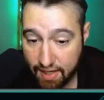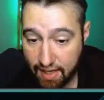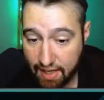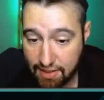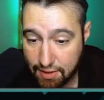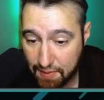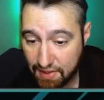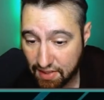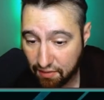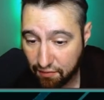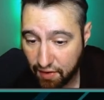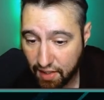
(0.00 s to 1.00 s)
In
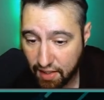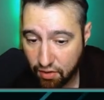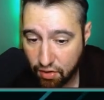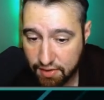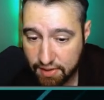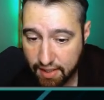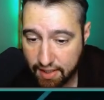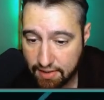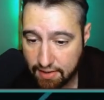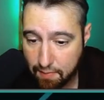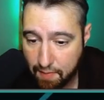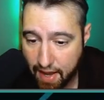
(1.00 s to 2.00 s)
specific, it looks like it's
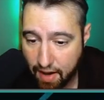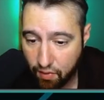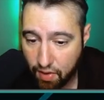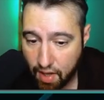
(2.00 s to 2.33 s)
about